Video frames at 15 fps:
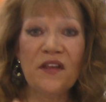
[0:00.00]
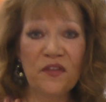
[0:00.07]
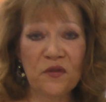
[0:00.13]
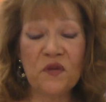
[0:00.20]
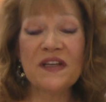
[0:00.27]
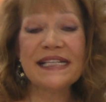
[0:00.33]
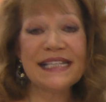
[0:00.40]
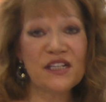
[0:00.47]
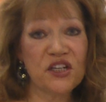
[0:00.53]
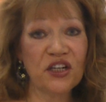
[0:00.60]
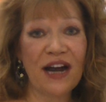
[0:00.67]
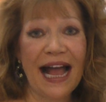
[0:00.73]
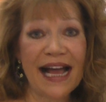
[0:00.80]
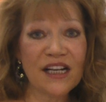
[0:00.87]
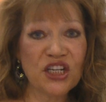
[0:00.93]
Through this
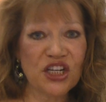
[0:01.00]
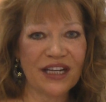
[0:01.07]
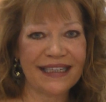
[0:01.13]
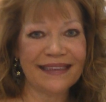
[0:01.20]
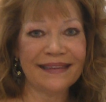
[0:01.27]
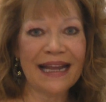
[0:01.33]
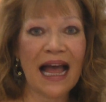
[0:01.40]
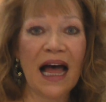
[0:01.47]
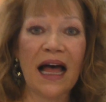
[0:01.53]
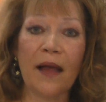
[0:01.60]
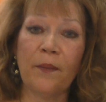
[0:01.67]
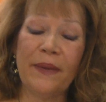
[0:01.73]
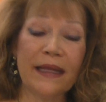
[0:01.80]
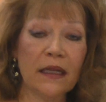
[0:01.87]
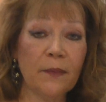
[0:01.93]
interaction,
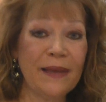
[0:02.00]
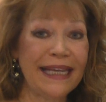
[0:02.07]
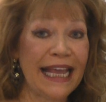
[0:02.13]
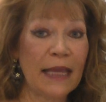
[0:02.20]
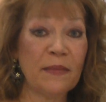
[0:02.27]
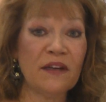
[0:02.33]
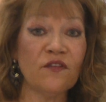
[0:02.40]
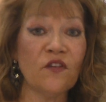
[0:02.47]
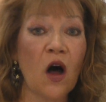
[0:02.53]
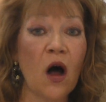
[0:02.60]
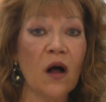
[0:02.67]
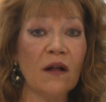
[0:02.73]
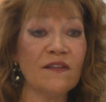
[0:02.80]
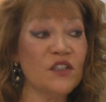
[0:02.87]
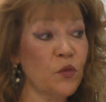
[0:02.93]
Bill became
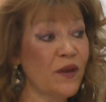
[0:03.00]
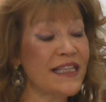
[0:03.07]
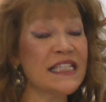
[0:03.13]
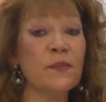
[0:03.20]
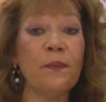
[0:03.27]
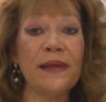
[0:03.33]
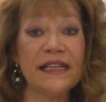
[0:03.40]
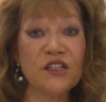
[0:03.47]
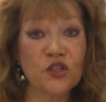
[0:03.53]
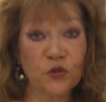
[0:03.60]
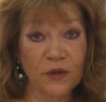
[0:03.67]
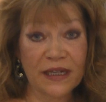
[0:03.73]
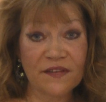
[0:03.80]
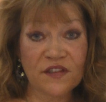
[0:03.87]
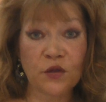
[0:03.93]
involved with
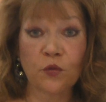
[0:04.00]
Spindrift